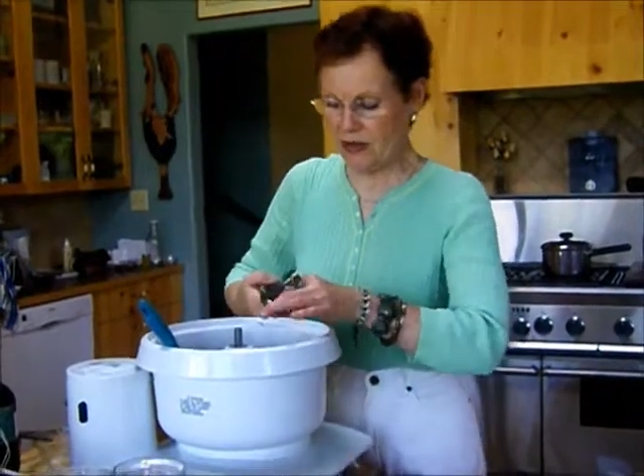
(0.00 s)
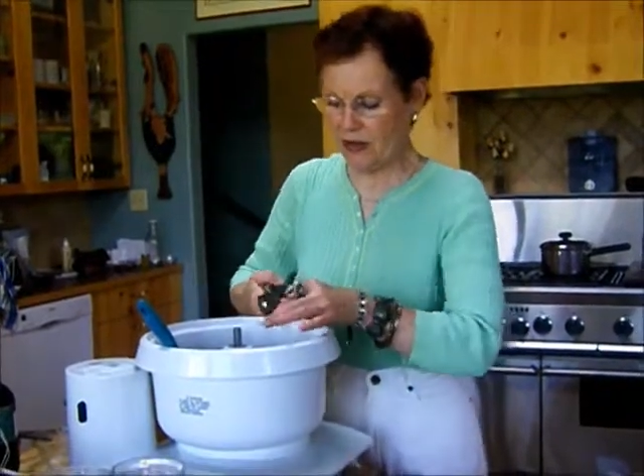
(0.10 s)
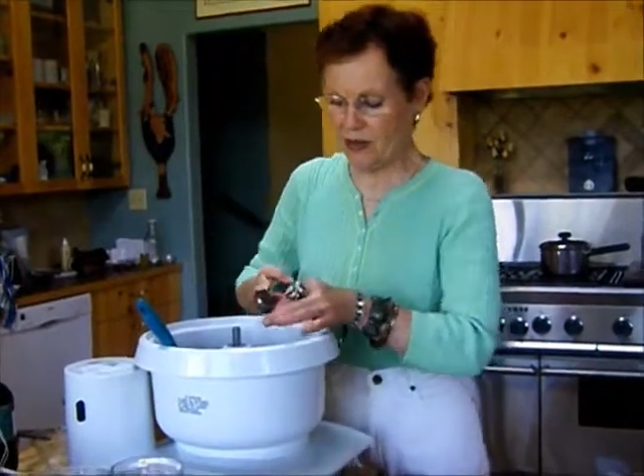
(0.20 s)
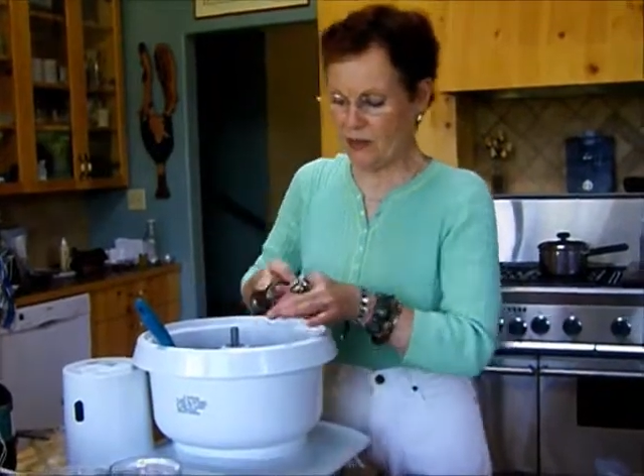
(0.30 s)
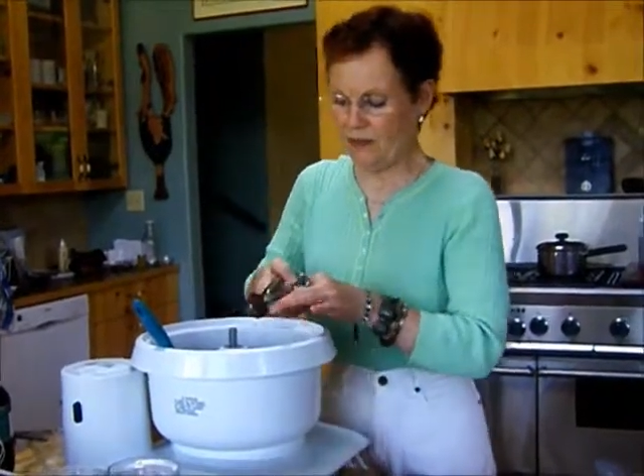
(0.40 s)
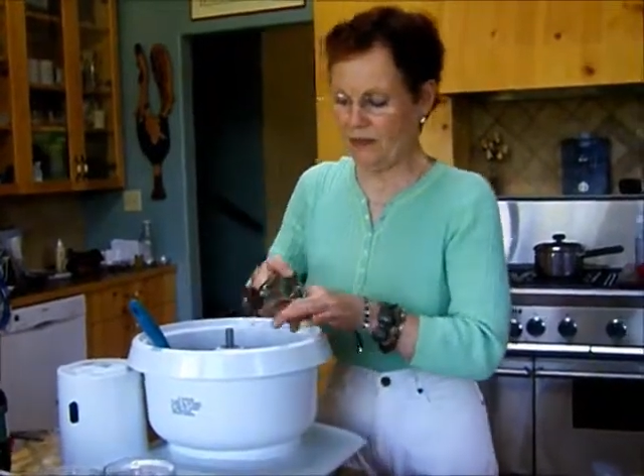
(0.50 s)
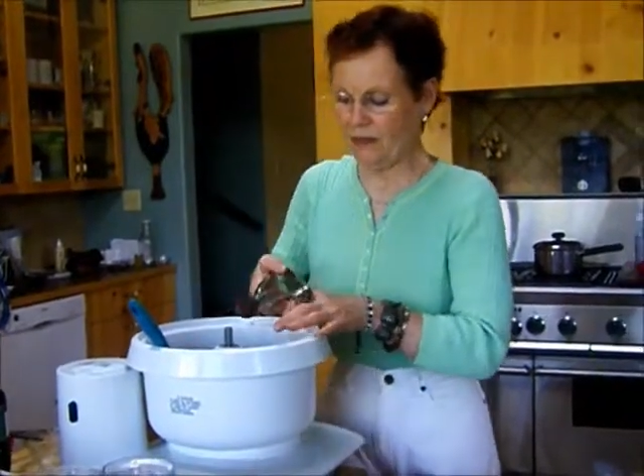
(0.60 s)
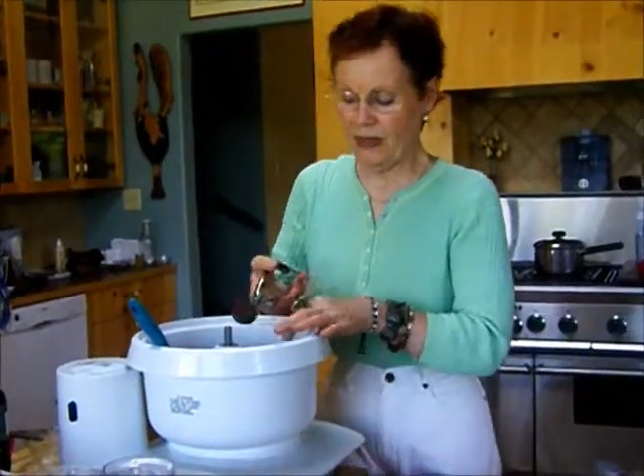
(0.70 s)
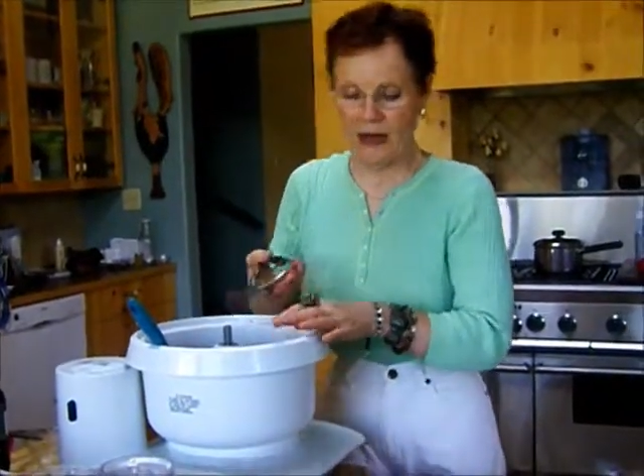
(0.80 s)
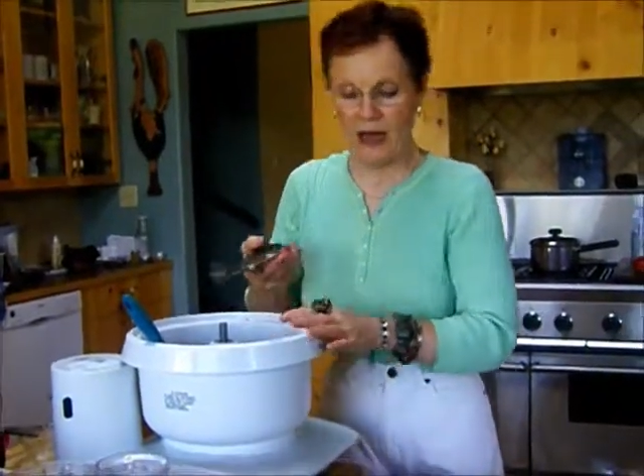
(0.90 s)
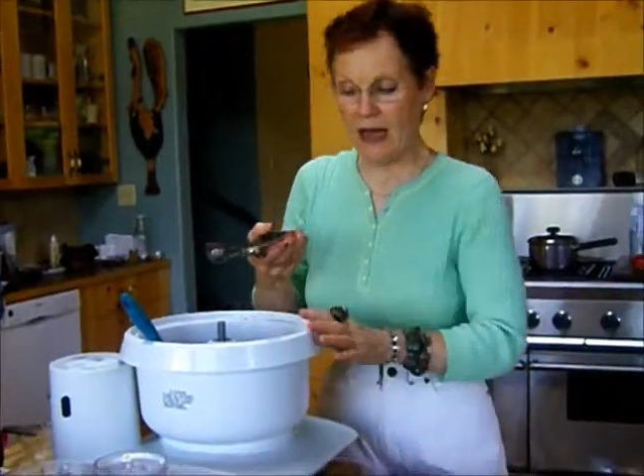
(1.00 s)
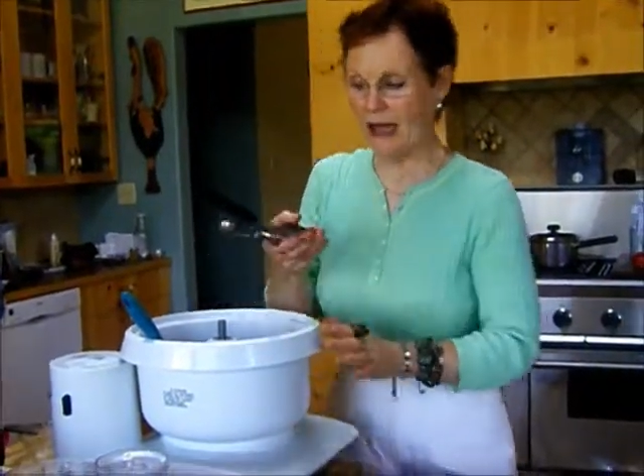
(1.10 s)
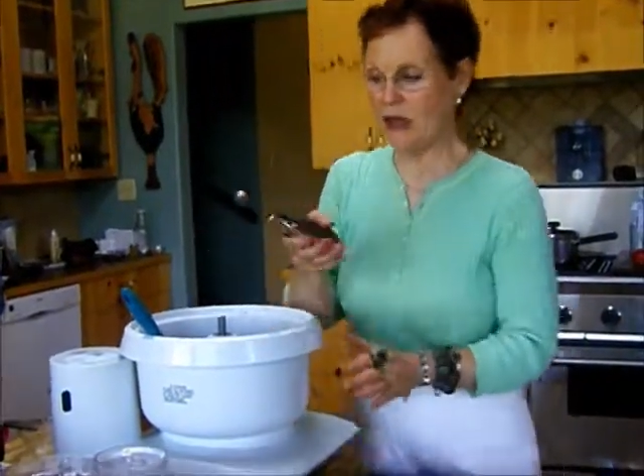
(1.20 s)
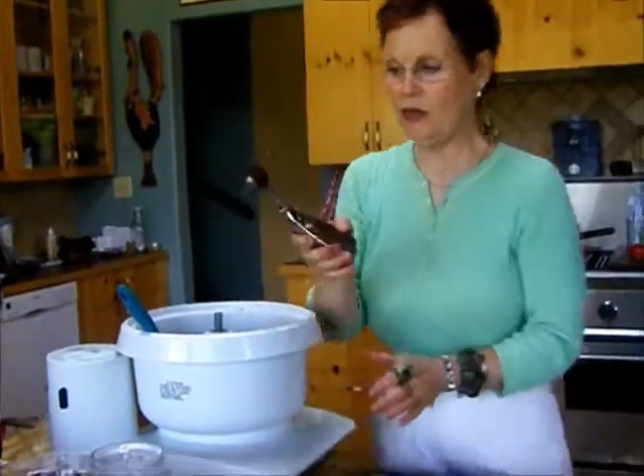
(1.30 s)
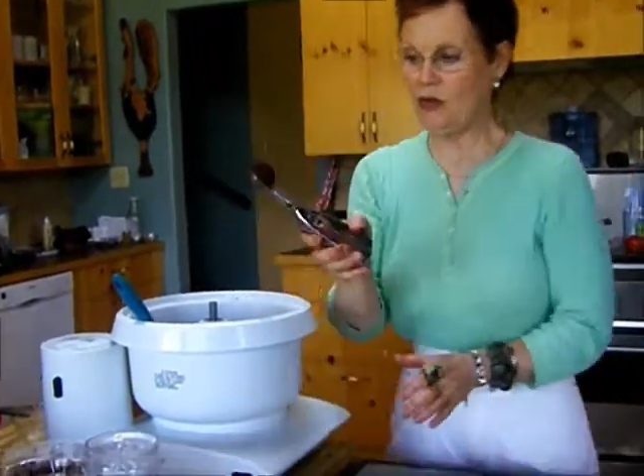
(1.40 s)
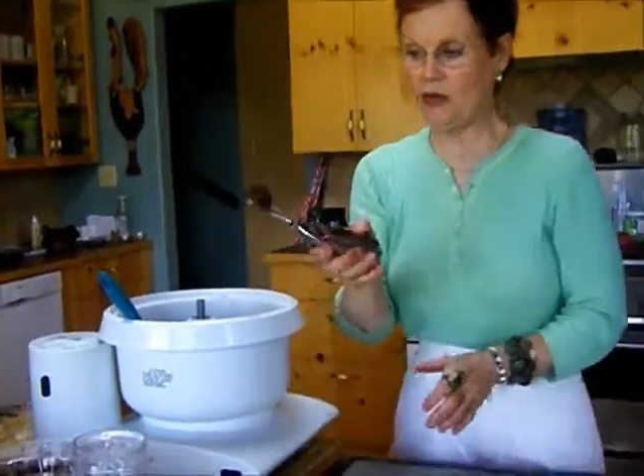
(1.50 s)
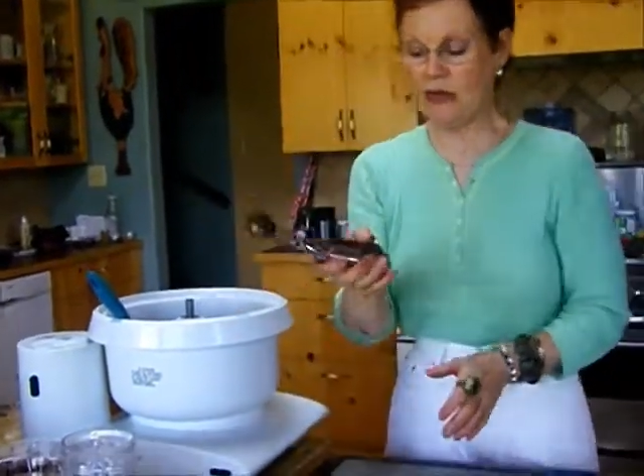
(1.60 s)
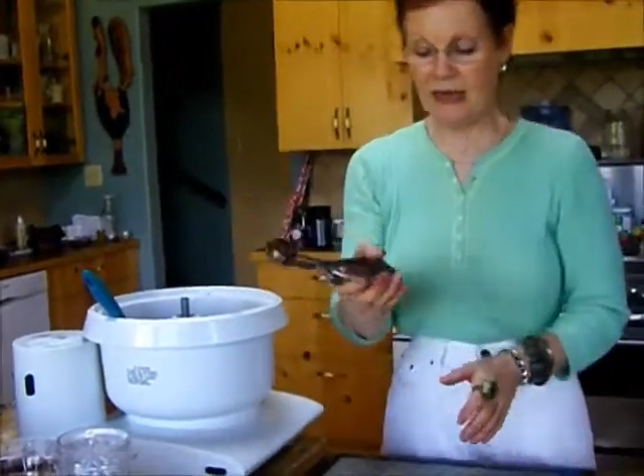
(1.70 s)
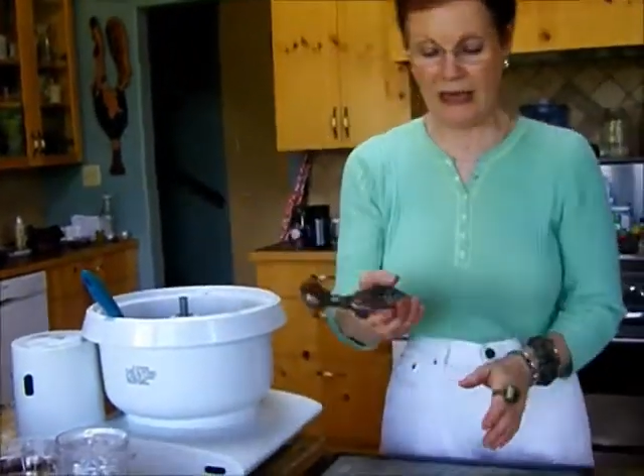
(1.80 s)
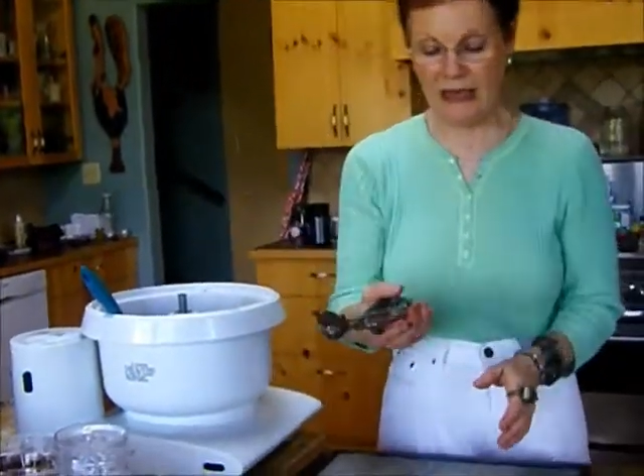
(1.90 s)
So I use
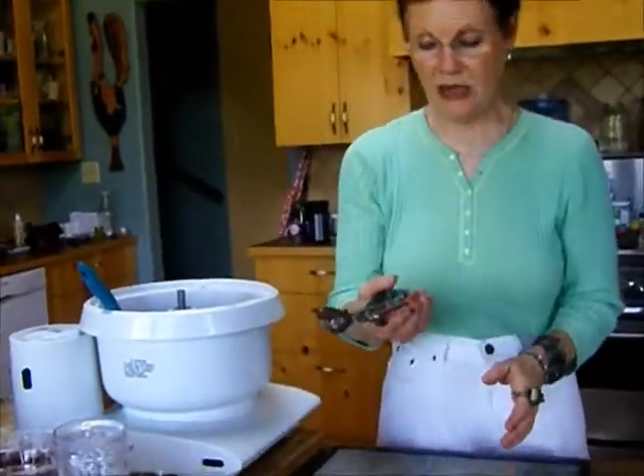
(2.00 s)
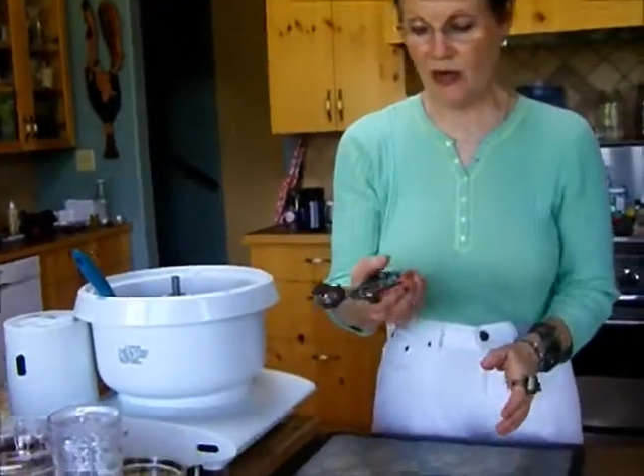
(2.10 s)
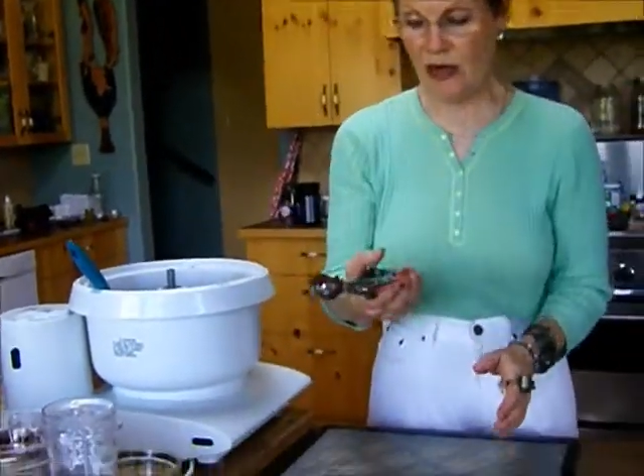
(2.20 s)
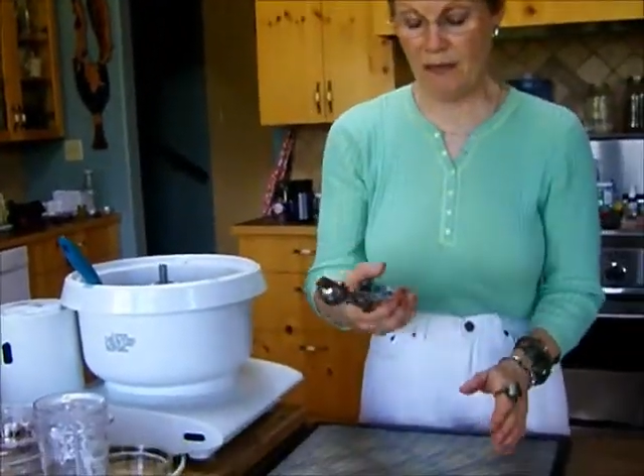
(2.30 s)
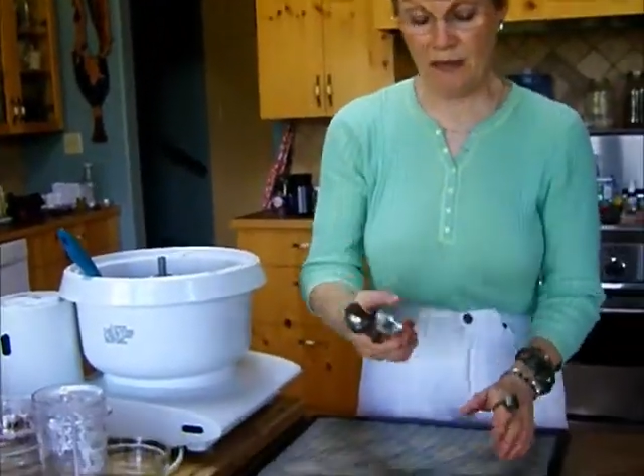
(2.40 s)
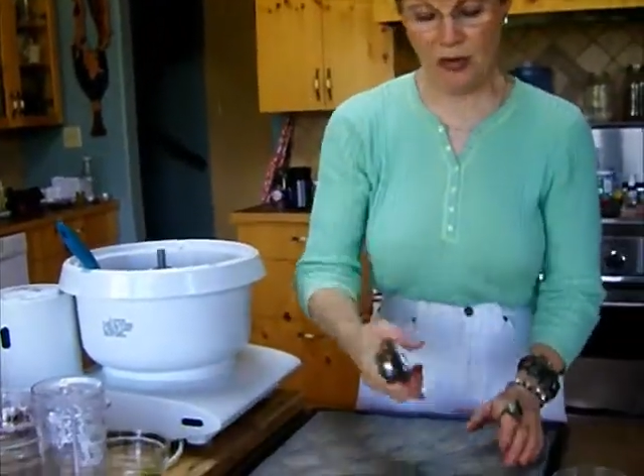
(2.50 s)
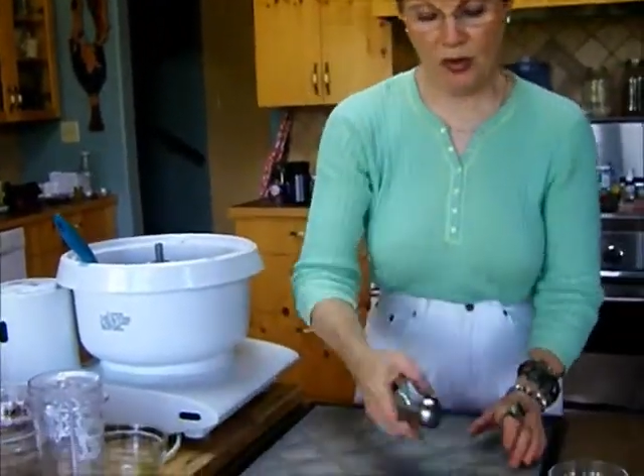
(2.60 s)
an ice cream